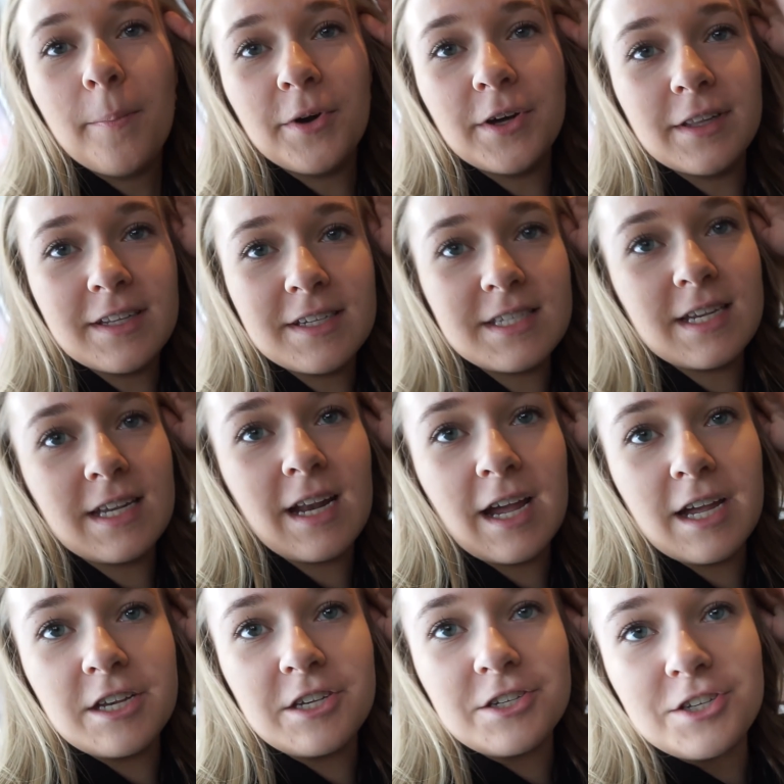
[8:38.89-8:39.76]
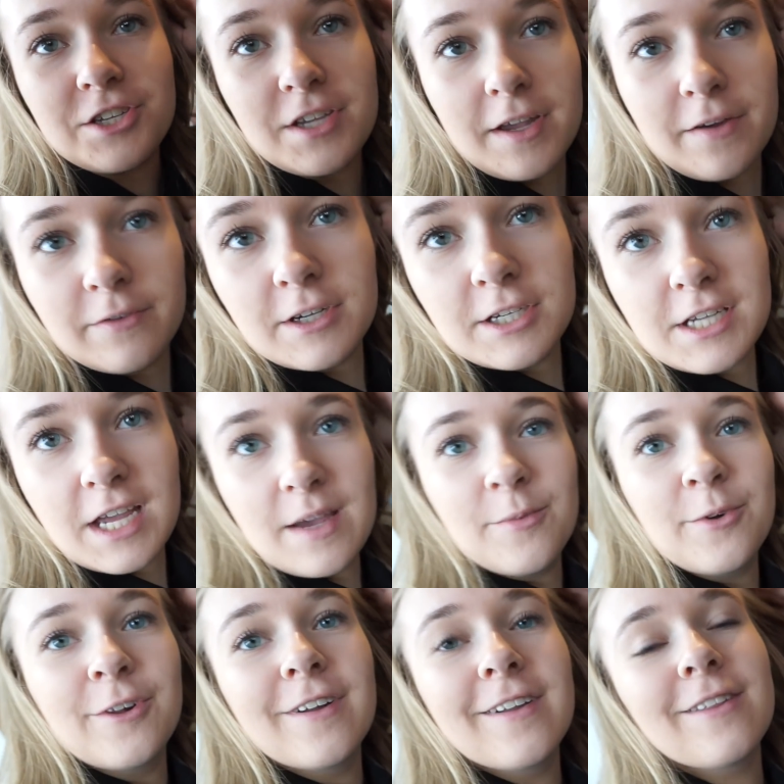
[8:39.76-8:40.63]
but Lizzie and I just saved the
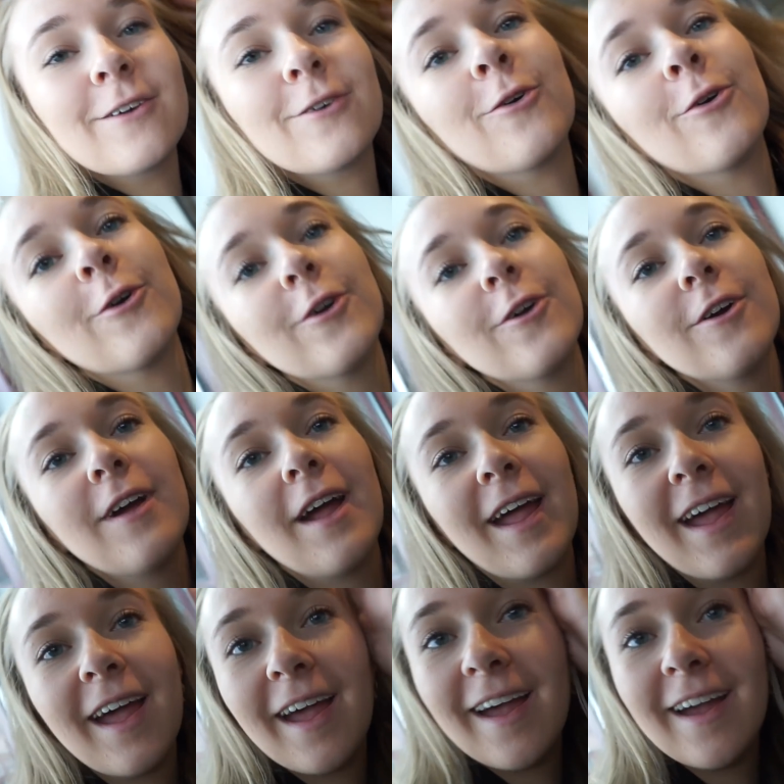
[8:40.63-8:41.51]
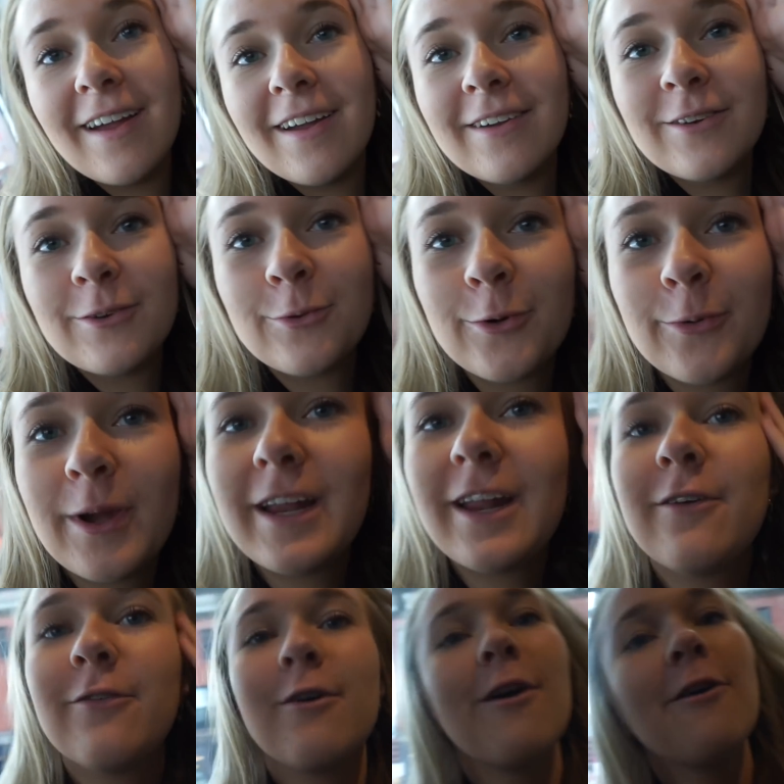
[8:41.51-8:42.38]
table in the corner and we're
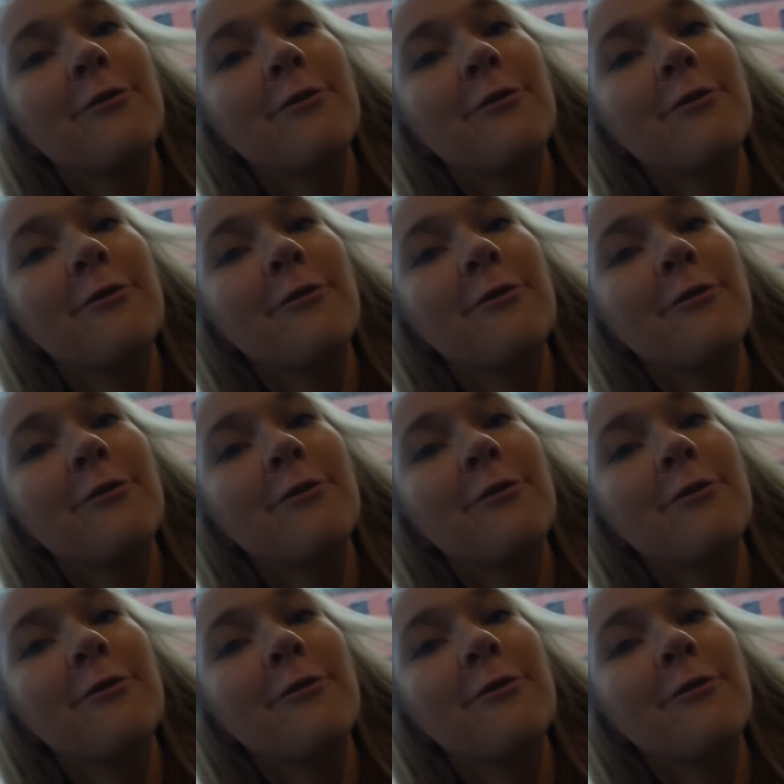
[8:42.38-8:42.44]
waiting for